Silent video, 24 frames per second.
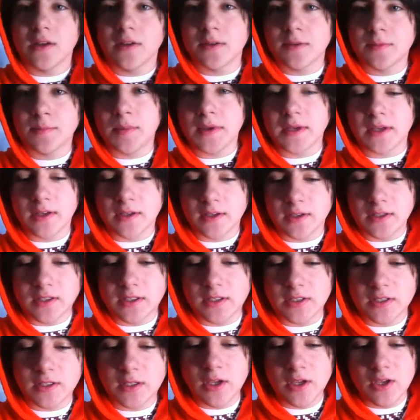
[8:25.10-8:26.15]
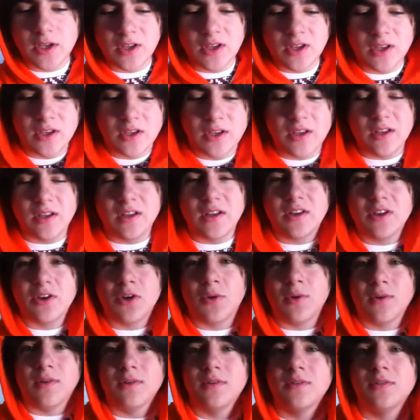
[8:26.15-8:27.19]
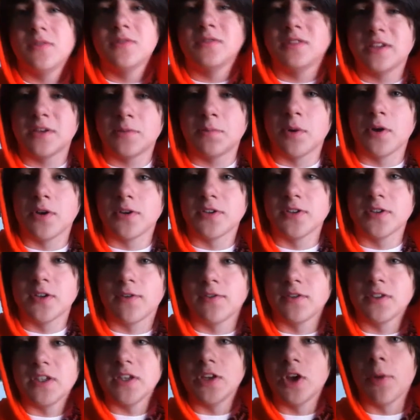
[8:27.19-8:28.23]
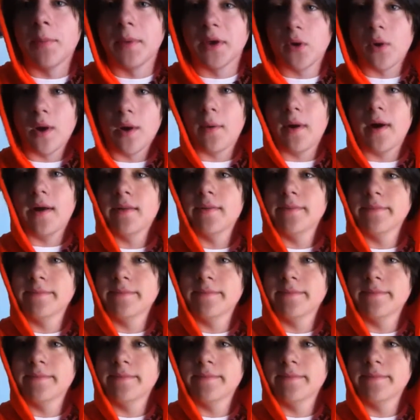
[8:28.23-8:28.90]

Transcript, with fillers: Because this person's obviously known me quite well.